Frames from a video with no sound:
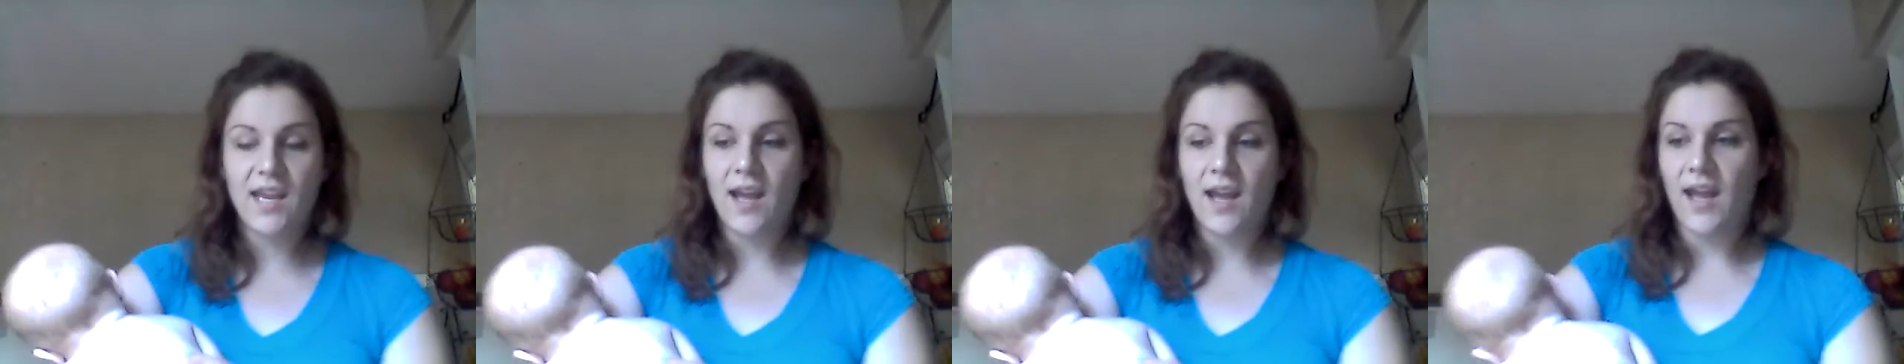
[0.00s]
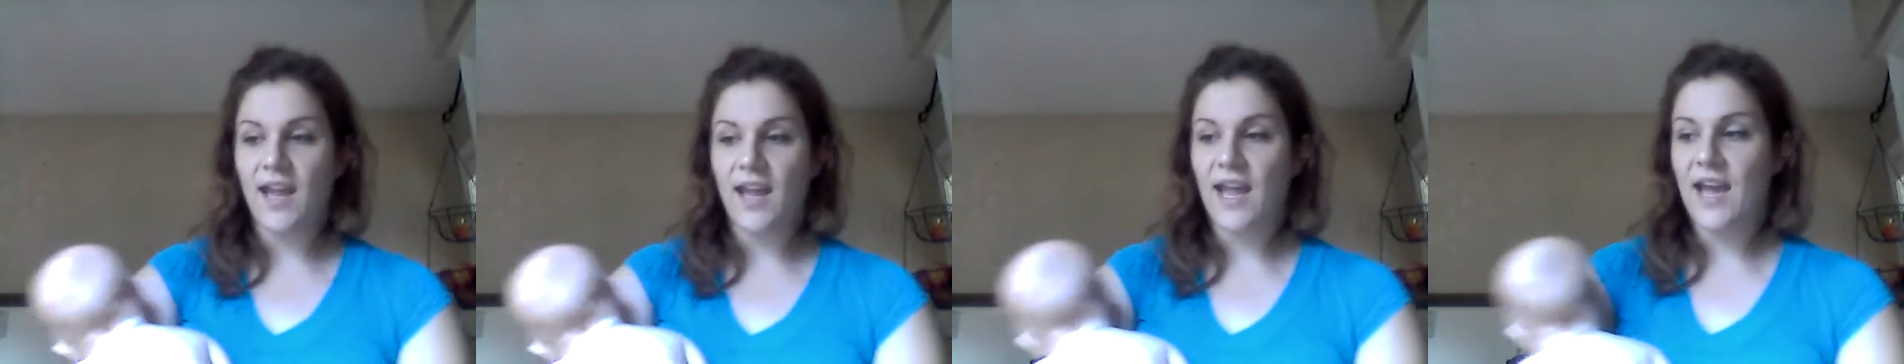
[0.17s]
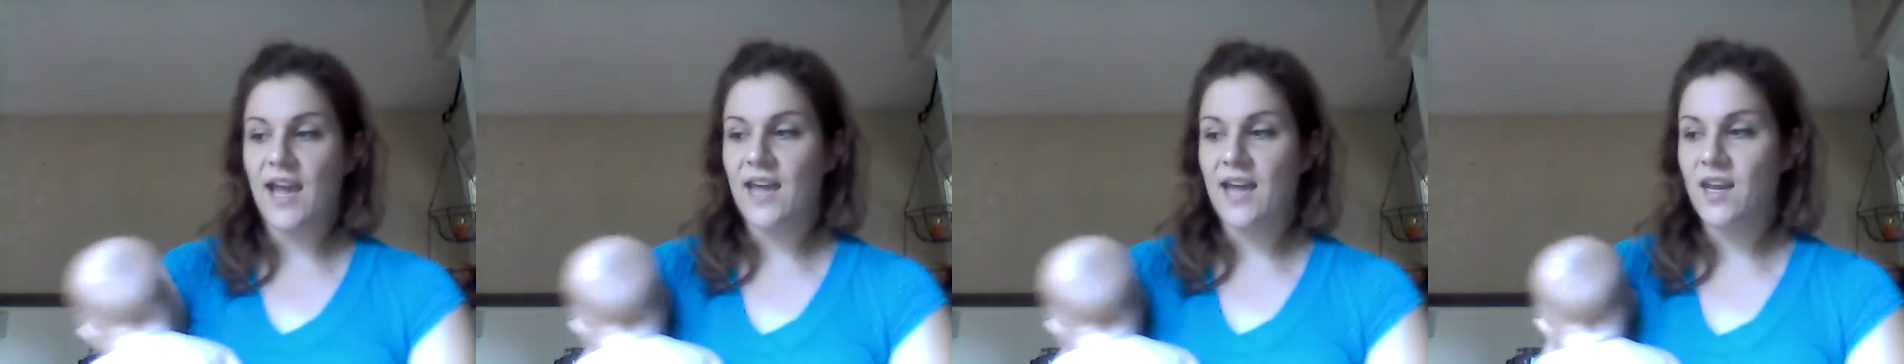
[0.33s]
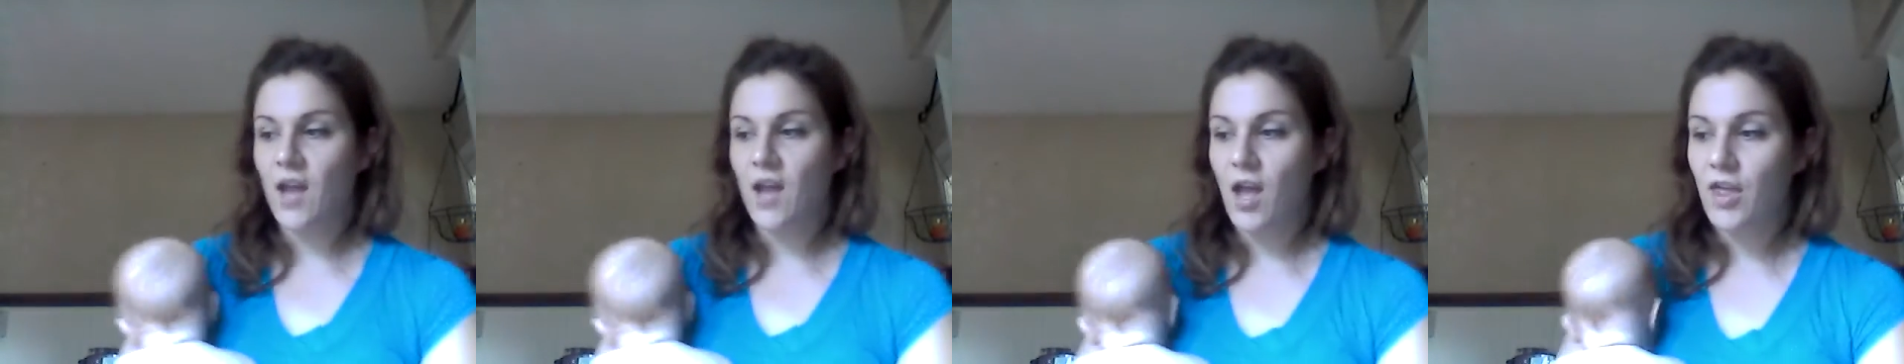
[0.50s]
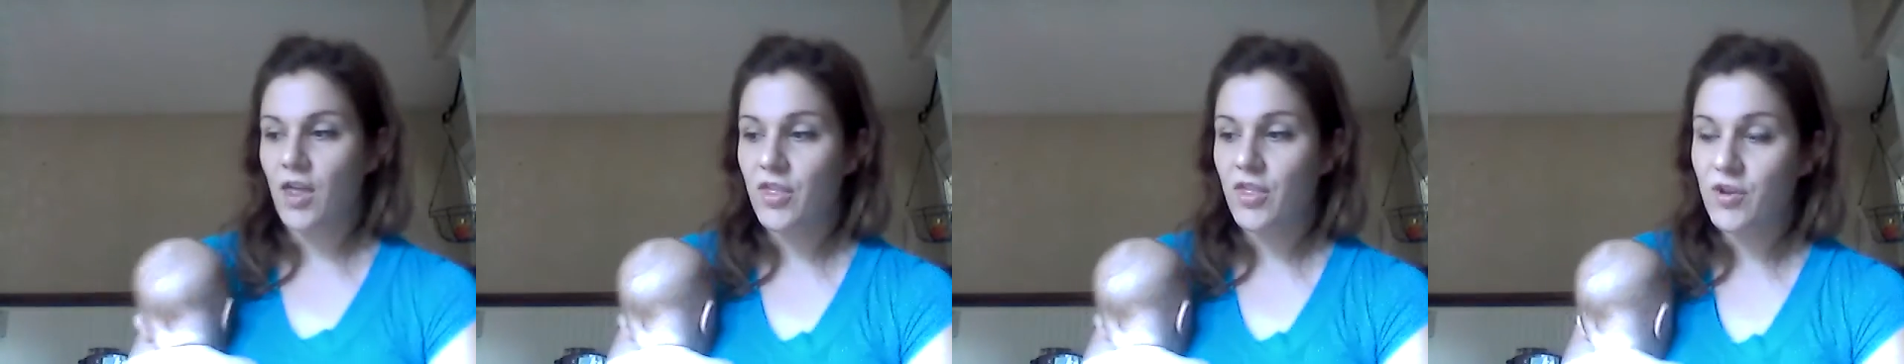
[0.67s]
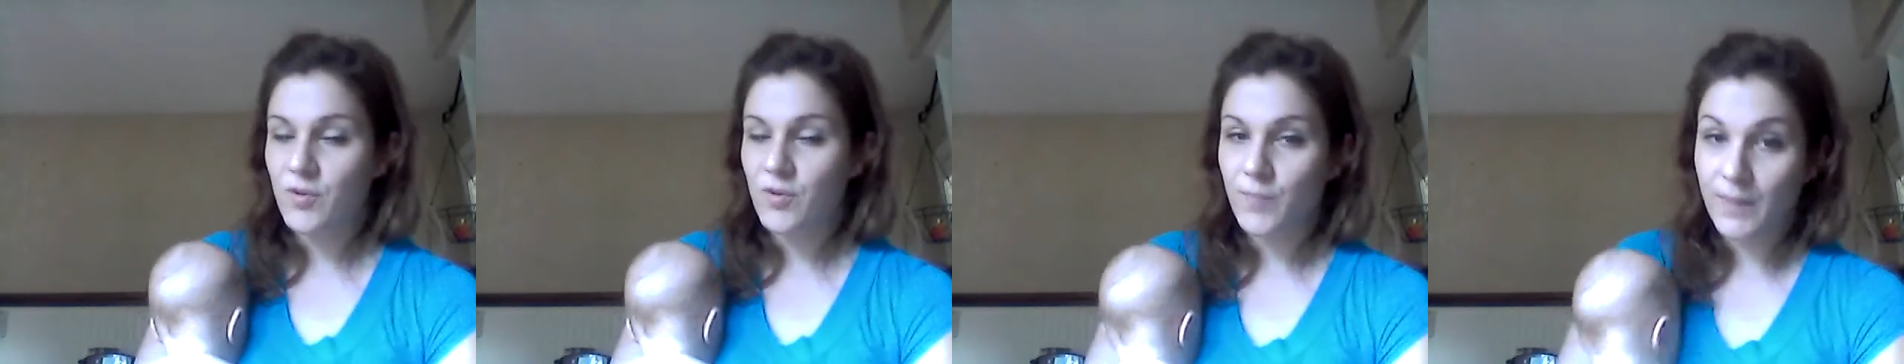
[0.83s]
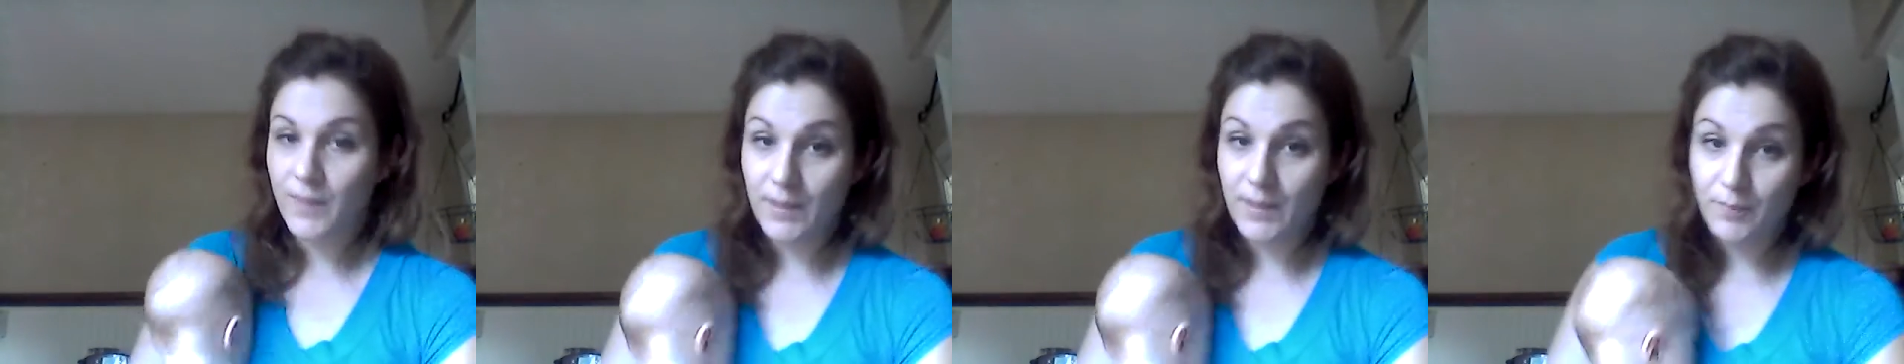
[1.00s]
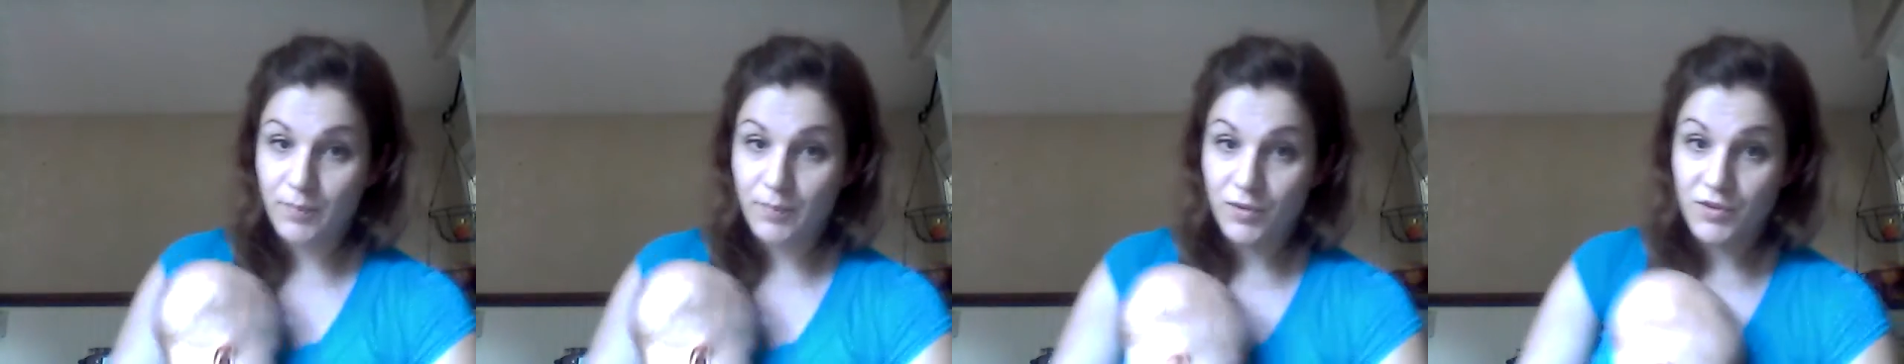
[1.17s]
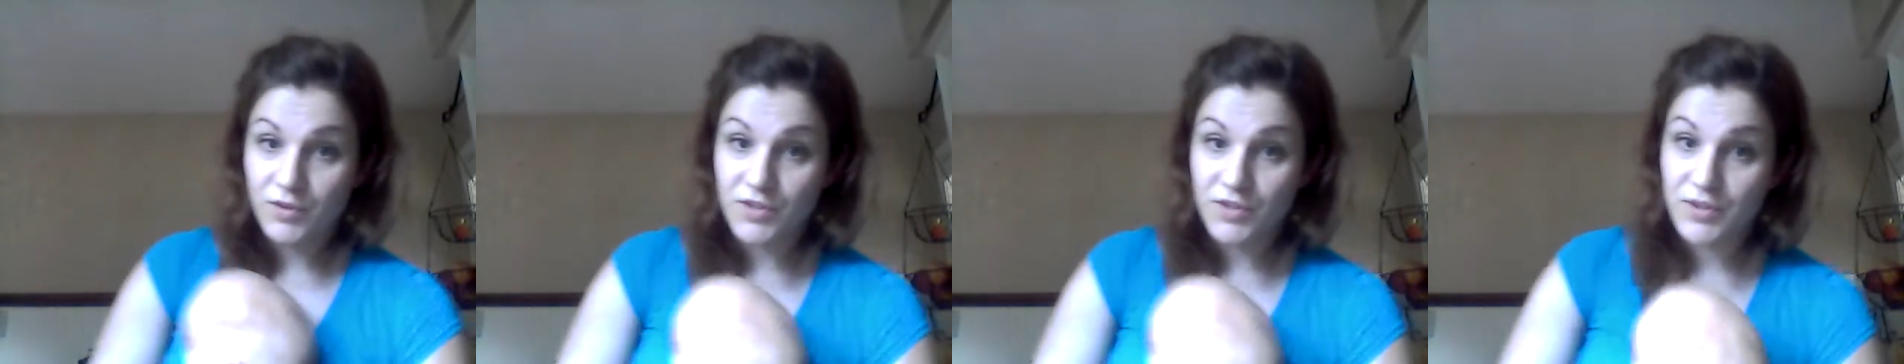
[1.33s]
I had other
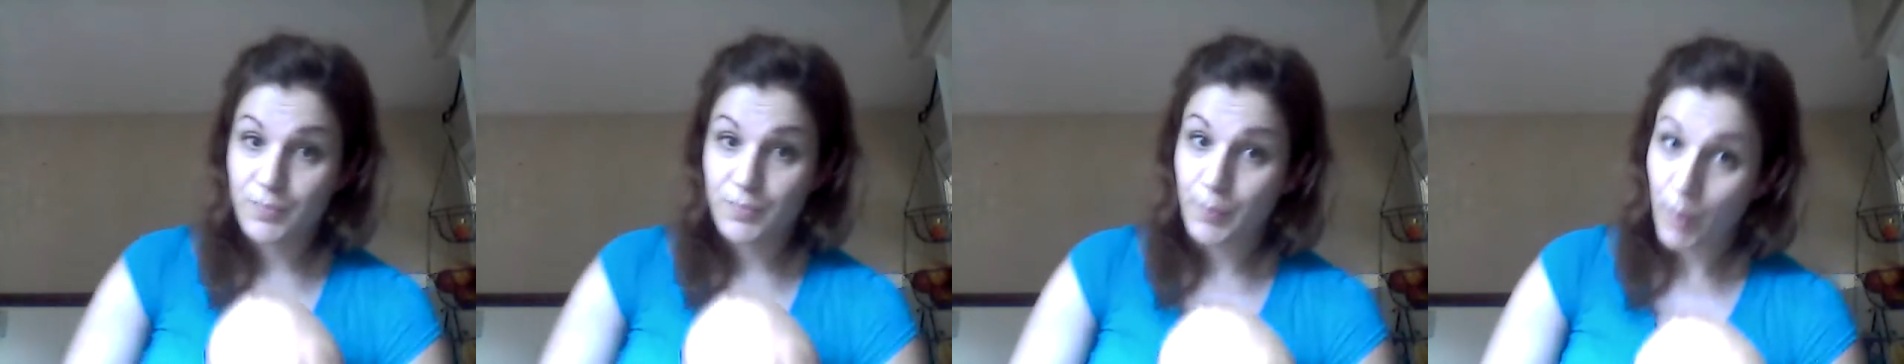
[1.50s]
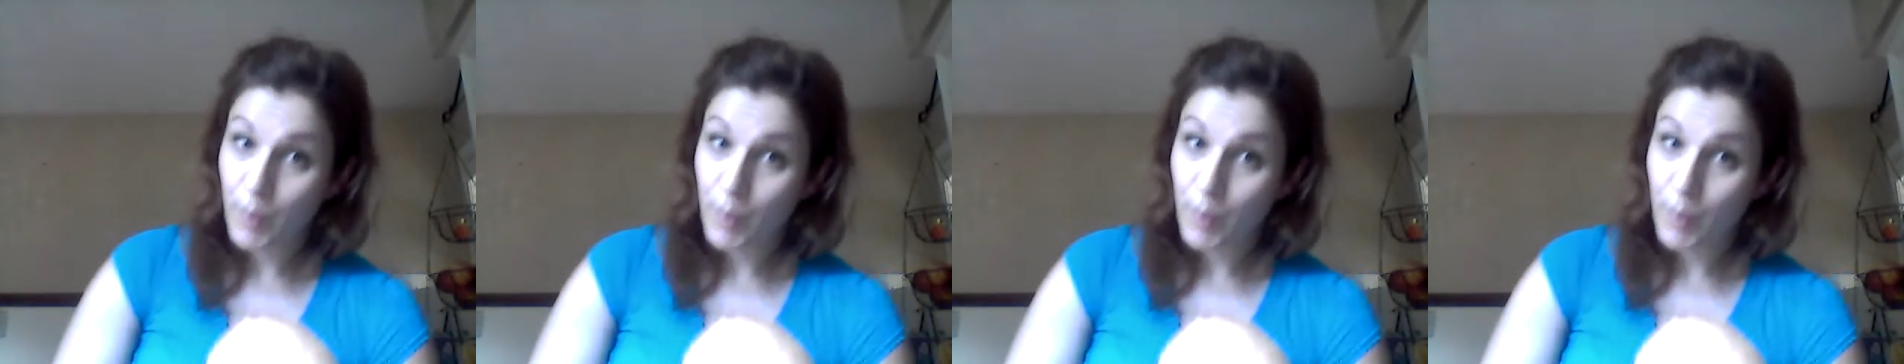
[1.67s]
people's